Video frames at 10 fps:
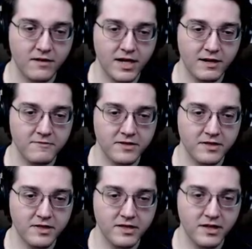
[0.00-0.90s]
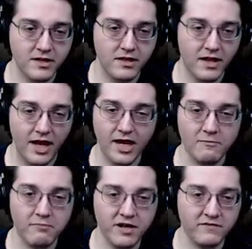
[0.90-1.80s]
I was in a
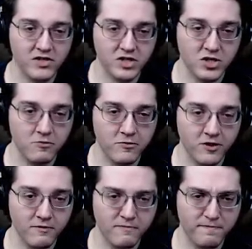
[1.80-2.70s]
bit of a stupor